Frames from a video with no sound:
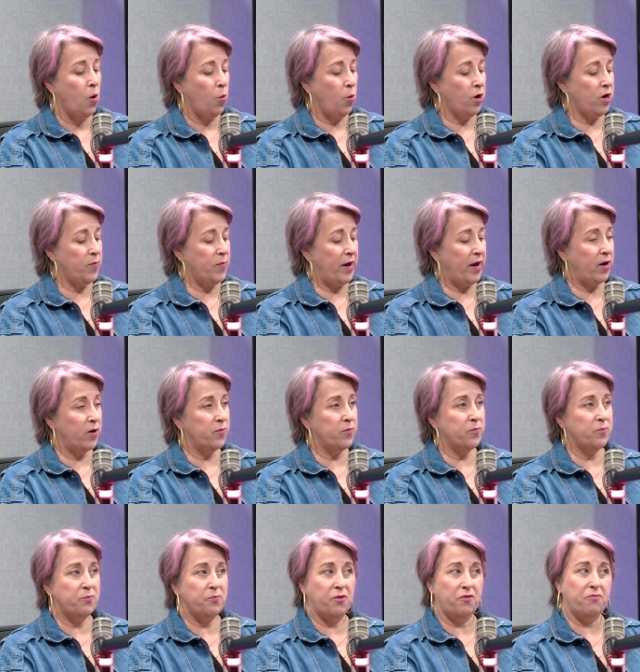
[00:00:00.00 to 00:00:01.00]
What about
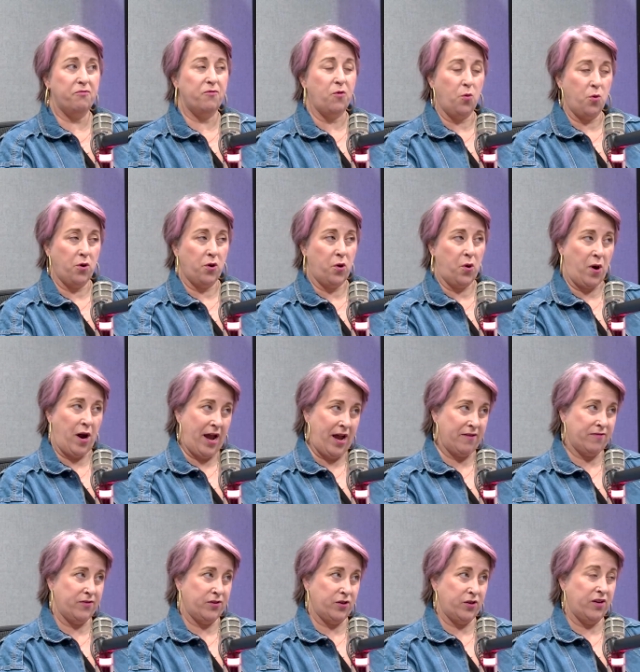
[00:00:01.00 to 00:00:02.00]
before or
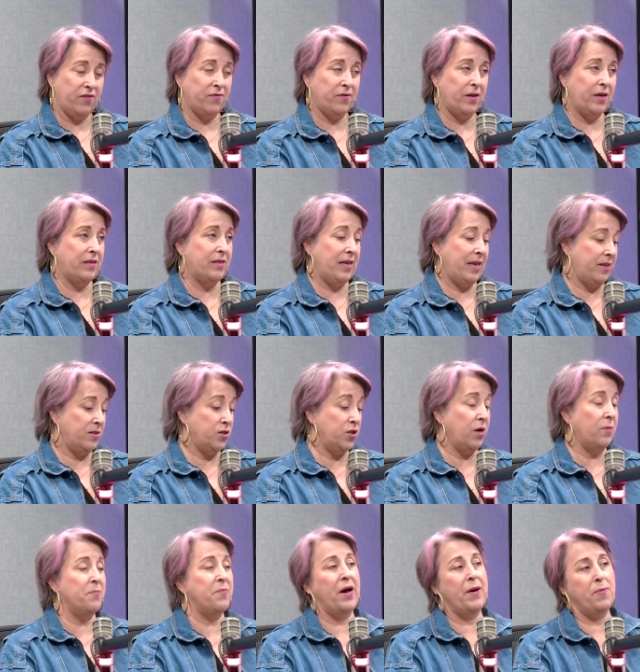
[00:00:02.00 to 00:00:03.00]
after?
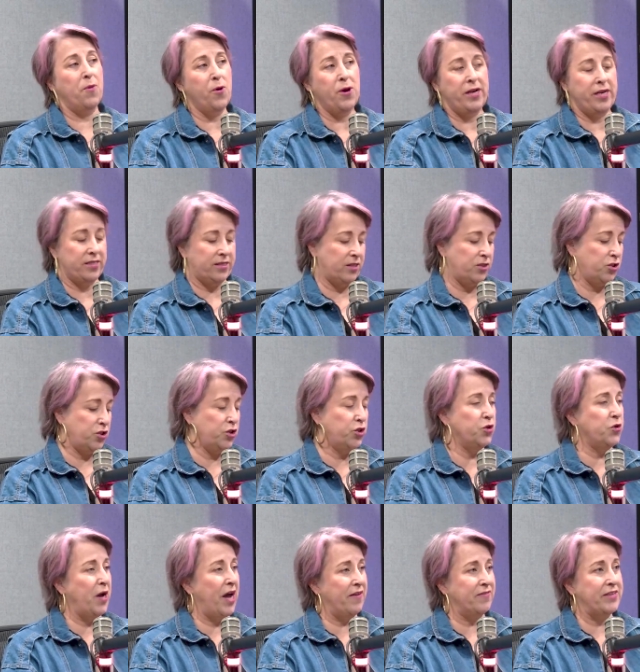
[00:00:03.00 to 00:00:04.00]
My point is do
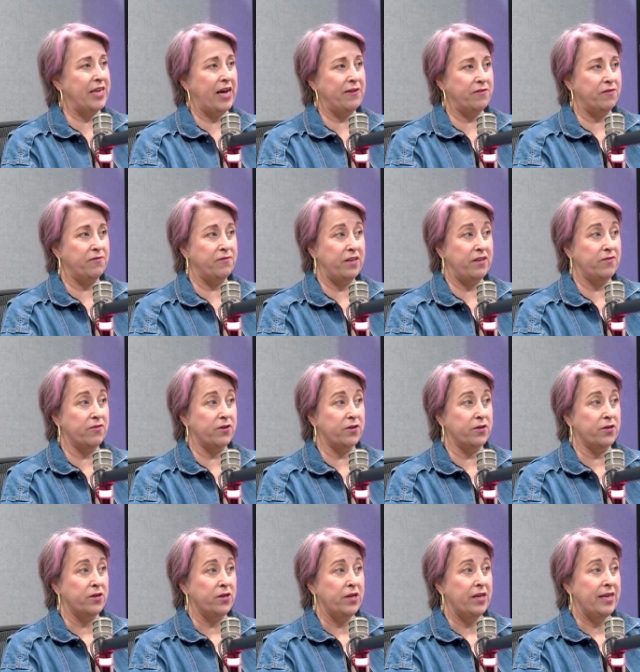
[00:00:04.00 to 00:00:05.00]
you have to have a
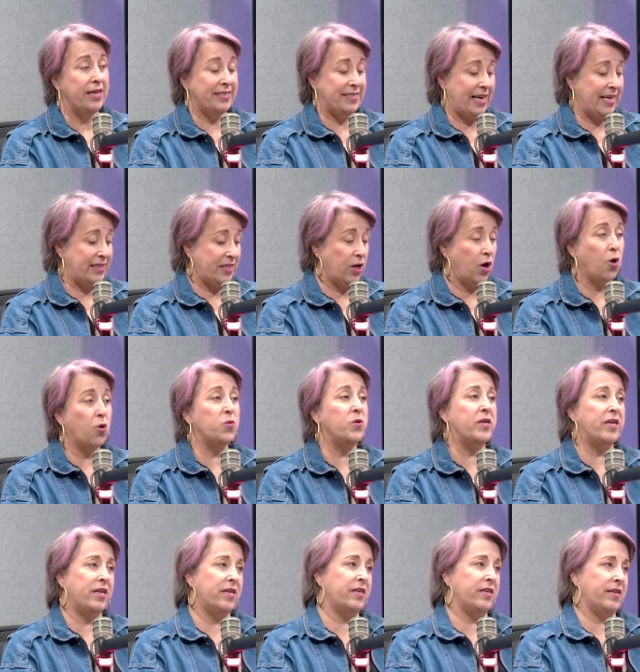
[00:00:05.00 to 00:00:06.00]
fever? Is that the
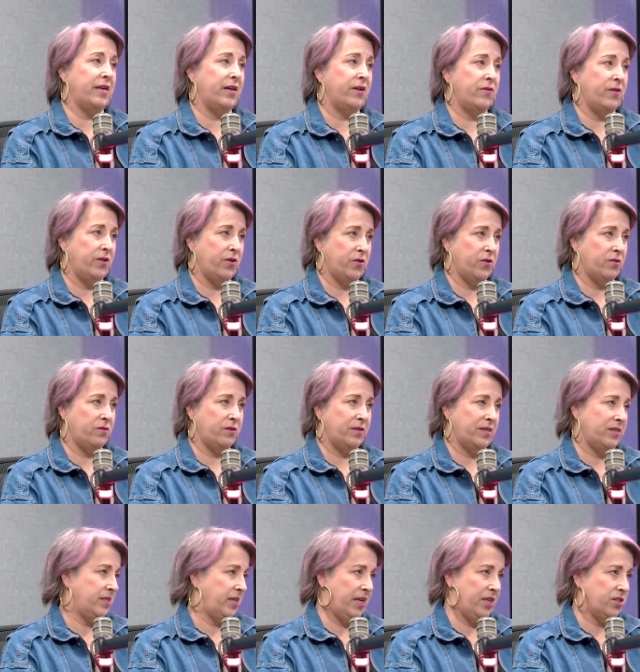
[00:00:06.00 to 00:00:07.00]
only indicator that you're
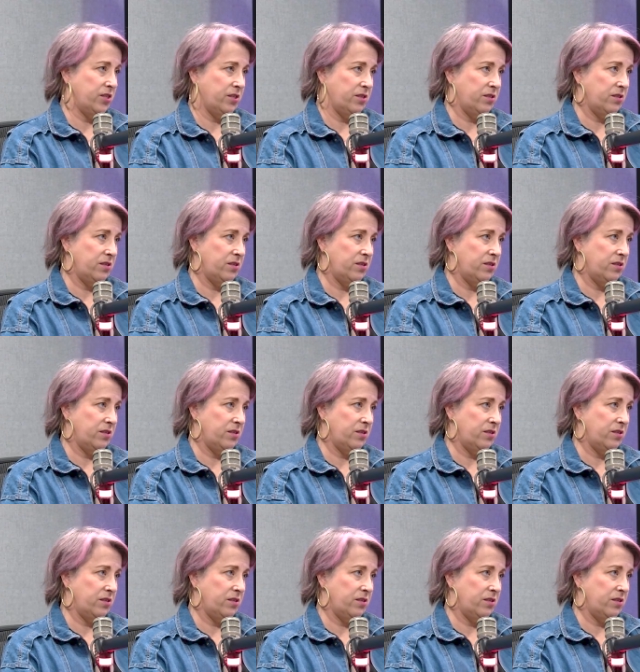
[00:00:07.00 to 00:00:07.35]
contagious?